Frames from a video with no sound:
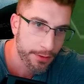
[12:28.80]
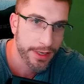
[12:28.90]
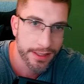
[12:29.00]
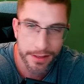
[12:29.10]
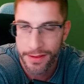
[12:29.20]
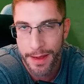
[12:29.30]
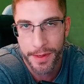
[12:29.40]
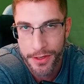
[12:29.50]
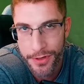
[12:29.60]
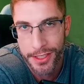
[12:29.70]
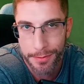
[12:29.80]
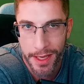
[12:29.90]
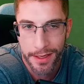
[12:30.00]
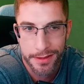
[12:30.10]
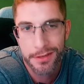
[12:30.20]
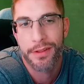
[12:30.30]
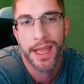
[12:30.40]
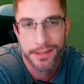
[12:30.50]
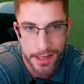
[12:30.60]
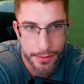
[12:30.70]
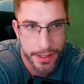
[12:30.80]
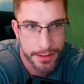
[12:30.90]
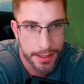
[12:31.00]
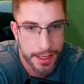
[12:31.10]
need to do that many tricks, mate. It's not that serious.